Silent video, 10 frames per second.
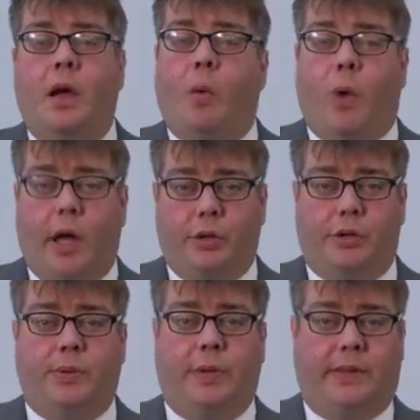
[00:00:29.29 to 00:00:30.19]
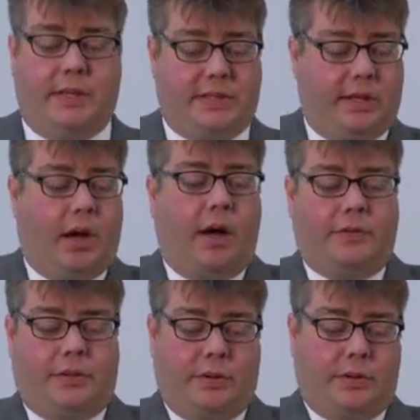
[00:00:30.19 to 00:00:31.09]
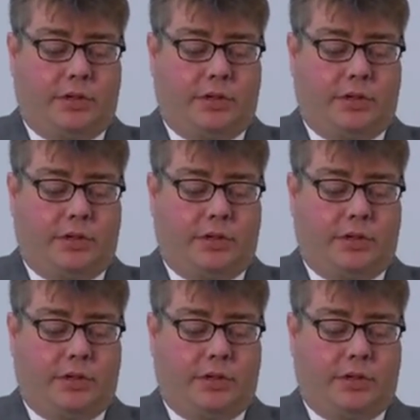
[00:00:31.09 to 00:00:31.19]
While you're doing this, the officer